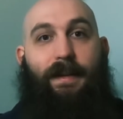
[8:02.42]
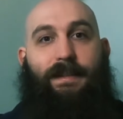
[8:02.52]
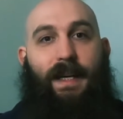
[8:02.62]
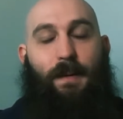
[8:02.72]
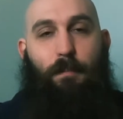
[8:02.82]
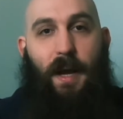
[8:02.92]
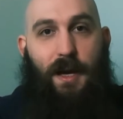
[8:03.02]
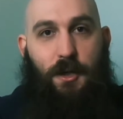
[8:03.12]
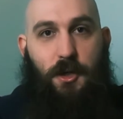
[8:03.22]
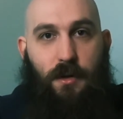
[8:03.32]
the same
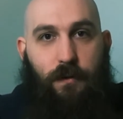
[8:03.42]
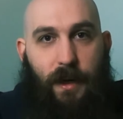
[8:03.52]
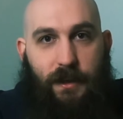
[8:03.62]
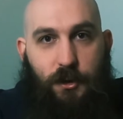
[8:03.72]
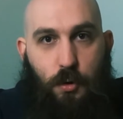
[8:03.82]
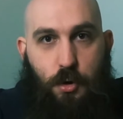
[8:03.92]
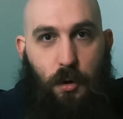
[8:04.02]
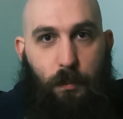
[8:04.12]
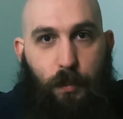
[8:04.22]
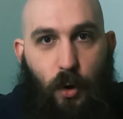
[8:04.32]
pages of my
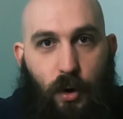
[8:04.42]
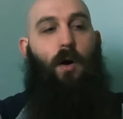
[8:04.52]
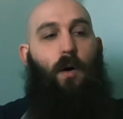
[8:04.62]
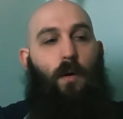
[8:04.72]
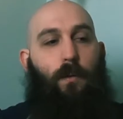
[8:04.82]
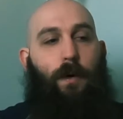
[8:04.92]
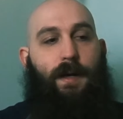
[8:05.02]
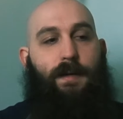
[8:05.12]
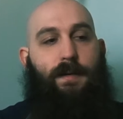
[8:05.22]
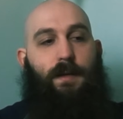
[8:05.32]
social book.
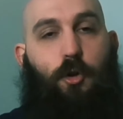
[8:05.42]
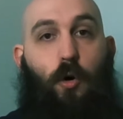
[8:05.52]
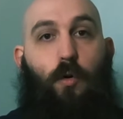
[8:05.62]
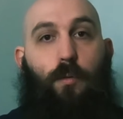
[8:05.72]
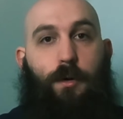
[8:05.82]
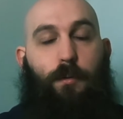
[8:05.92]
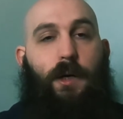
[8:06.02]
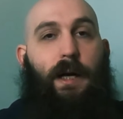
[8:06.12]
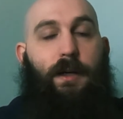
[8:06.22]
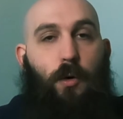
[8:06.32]
Always go with what
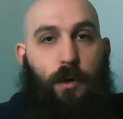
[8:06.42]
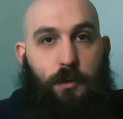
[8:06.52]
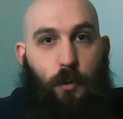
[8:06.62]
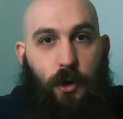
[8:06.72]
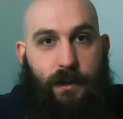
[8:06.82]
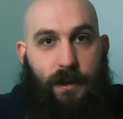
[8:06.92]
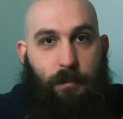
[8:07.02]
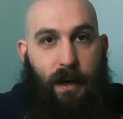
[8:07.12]
I know has worked in the